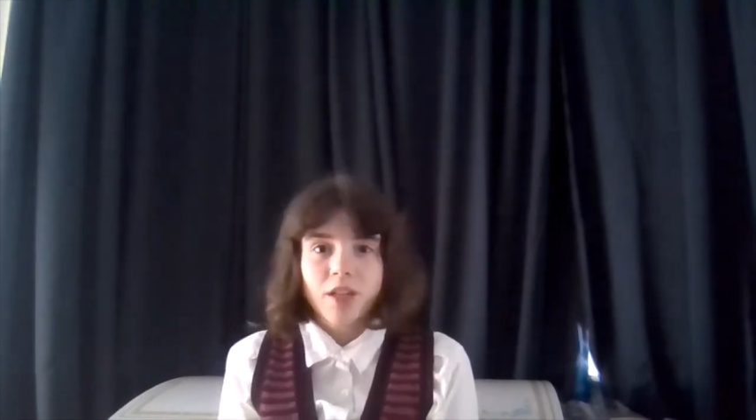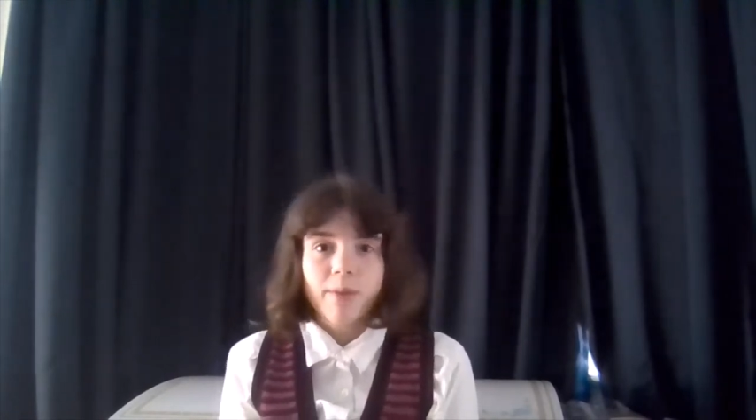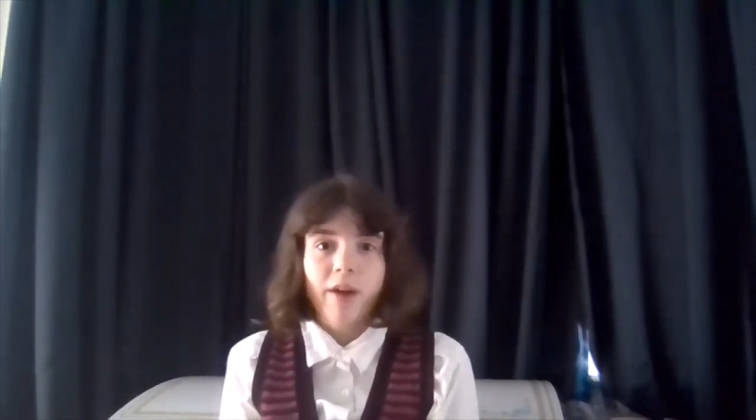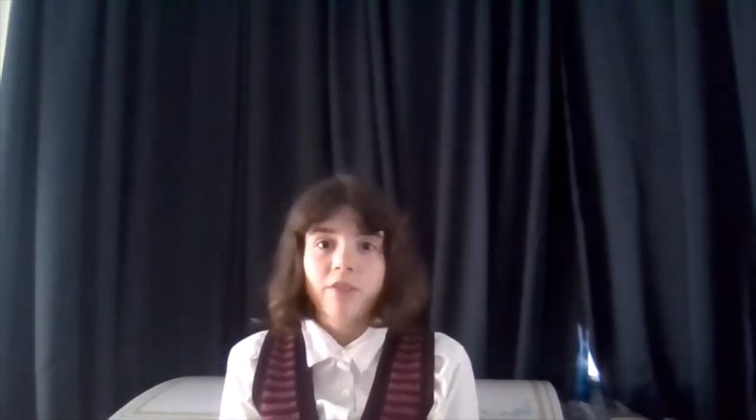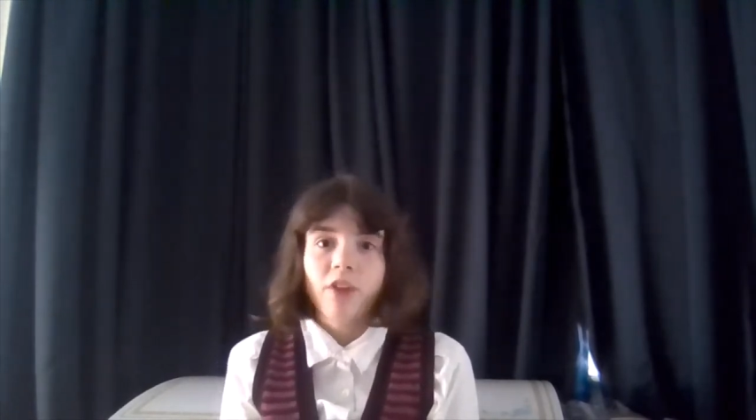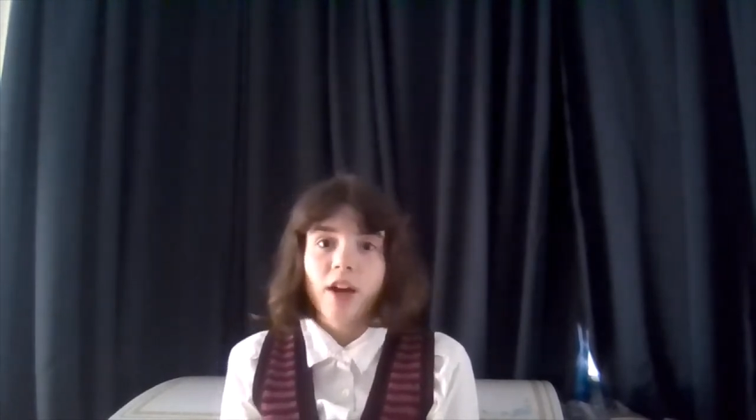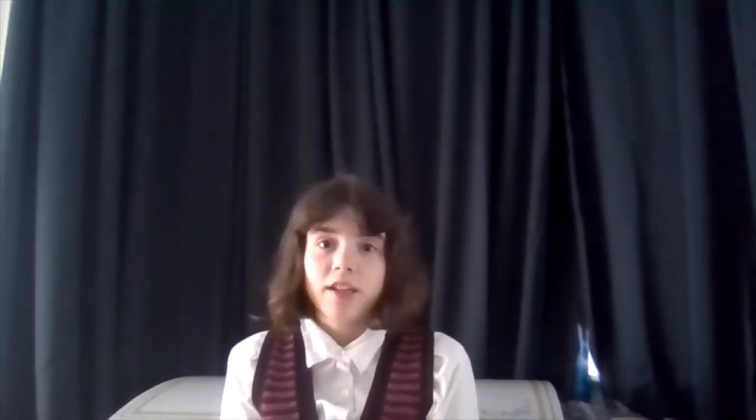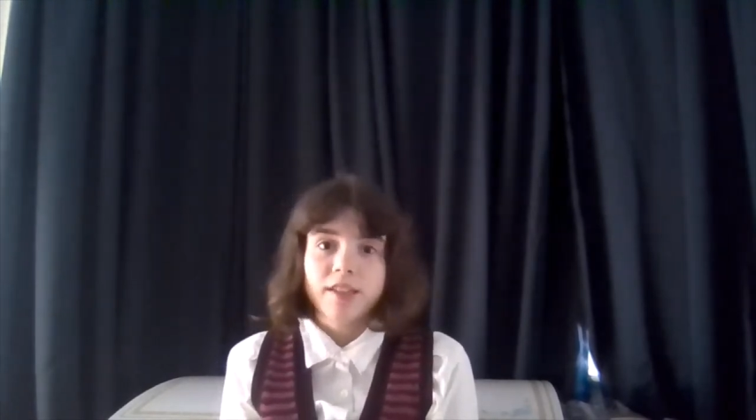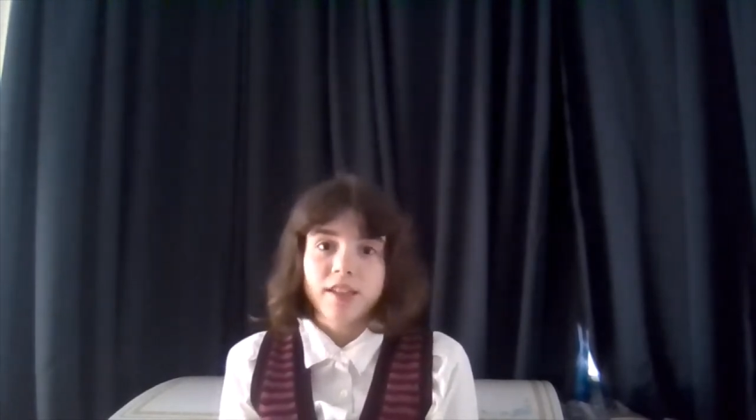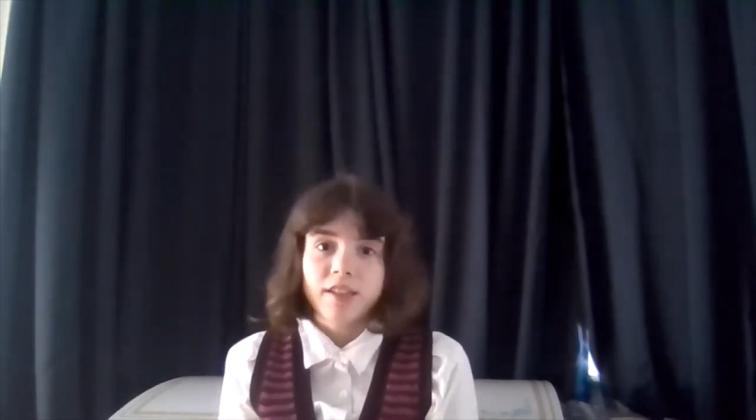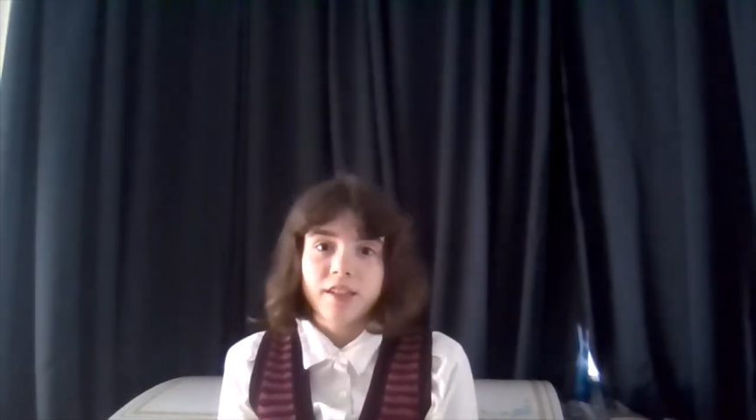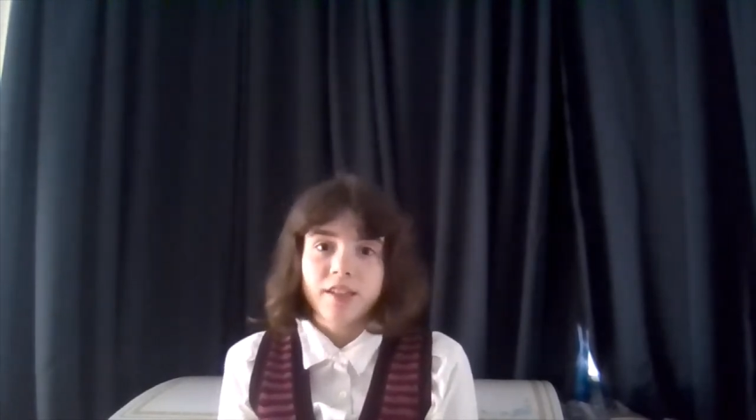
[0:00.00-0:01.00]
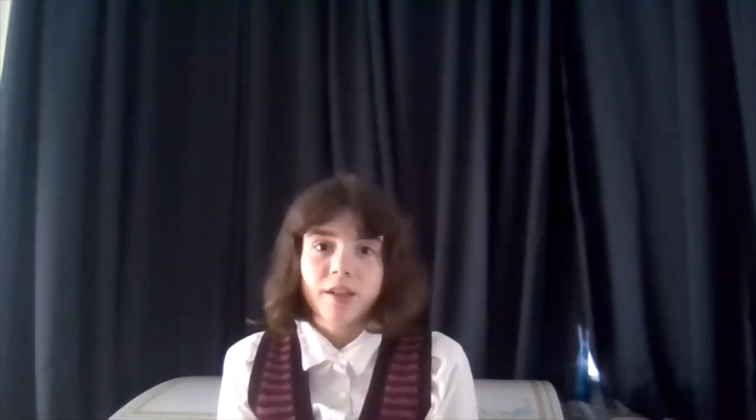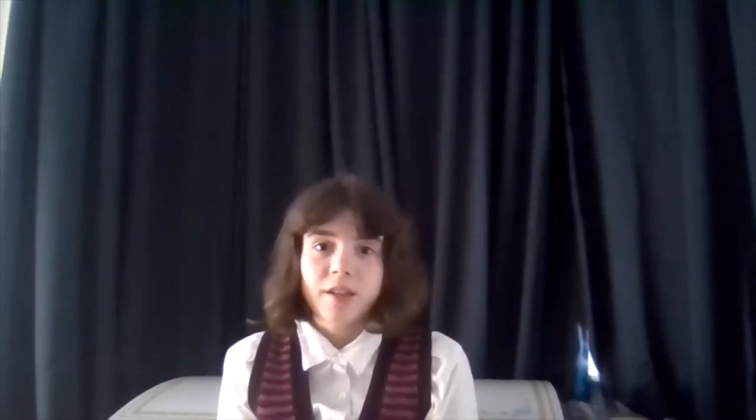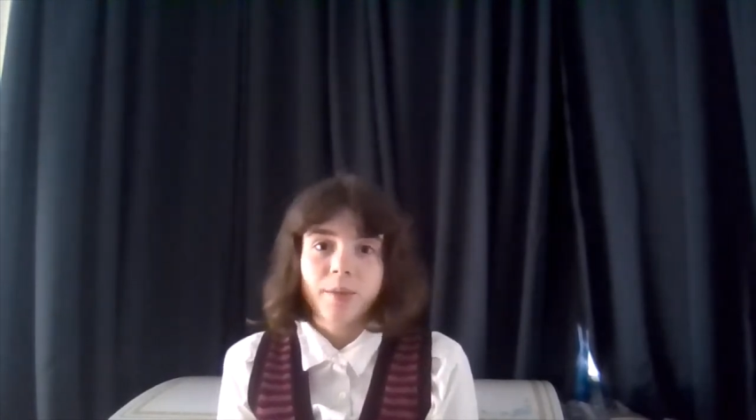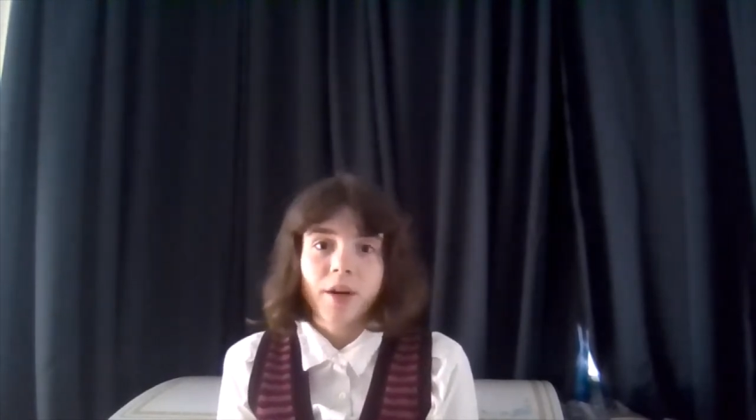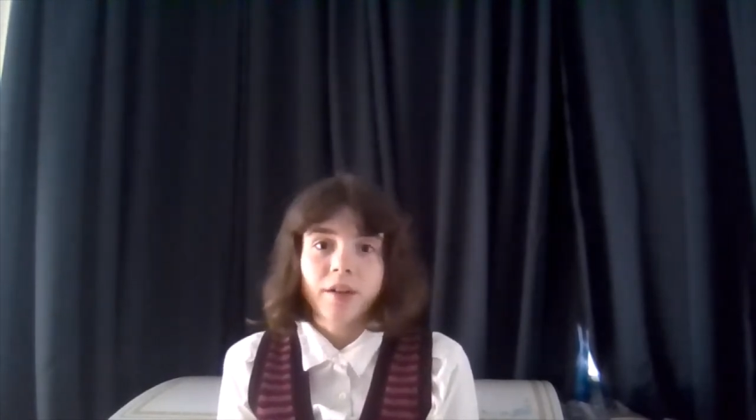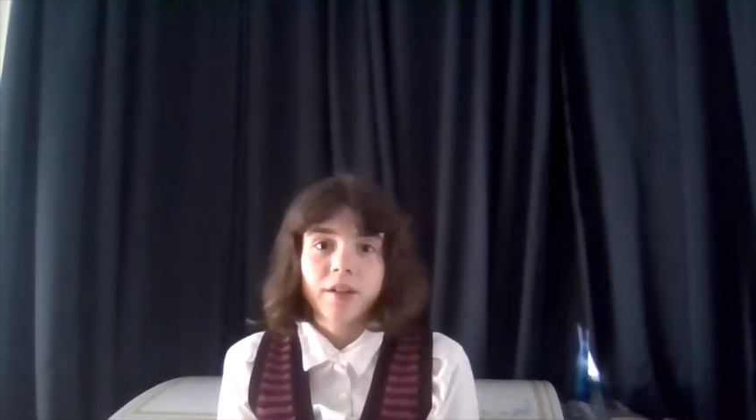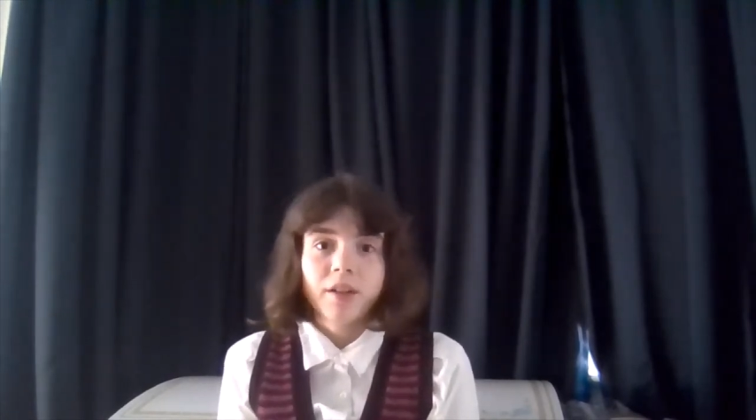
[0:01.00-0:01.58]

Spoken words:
about violence in cinema.